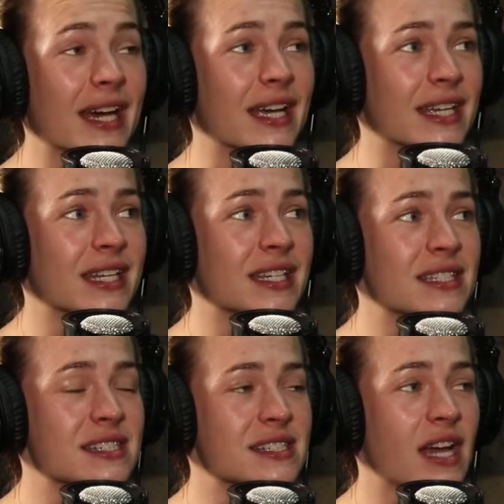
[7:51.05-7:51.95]
it
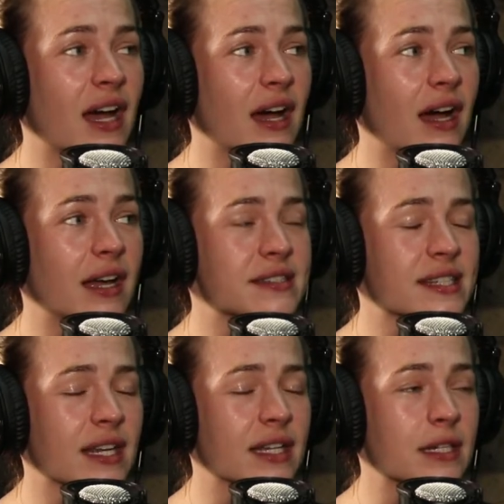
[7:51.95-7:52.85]
is, it's
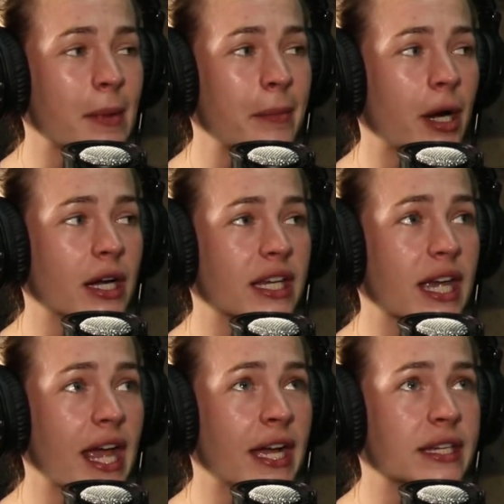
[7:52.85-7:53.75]
getting into my
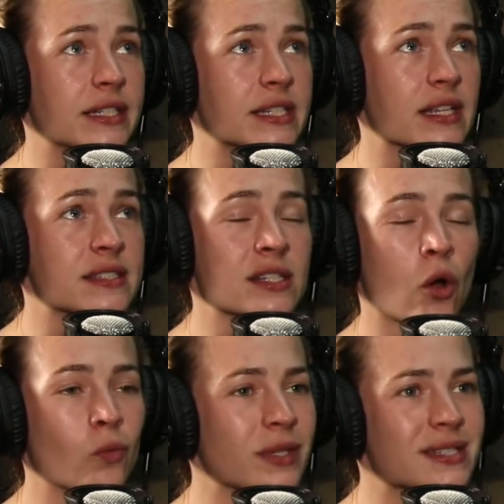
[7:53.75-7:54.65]
body, and it's the
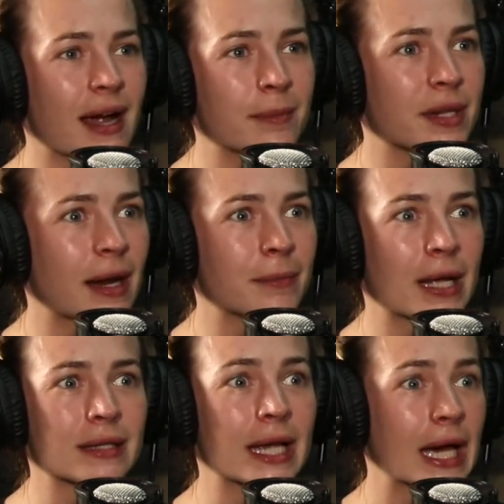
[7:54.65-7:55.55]
only time that I'm
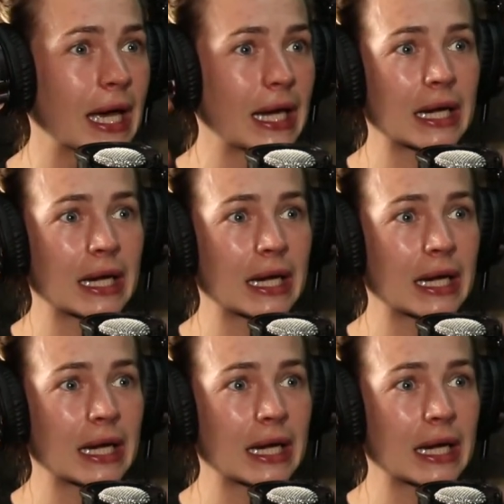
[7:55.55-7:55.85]
not like,